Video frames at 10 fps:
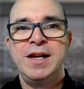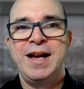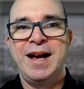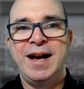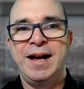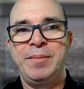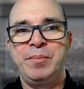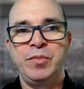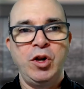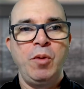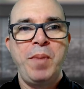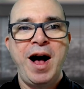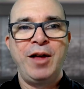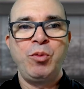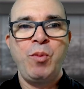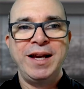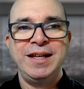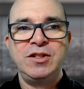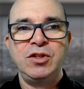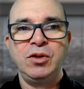pathway
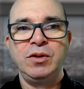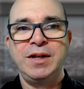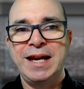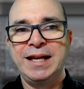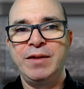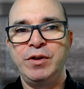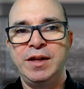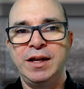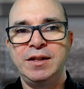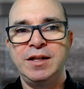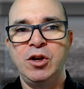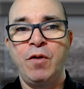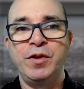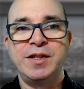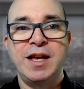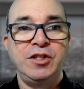into getting everything into the office and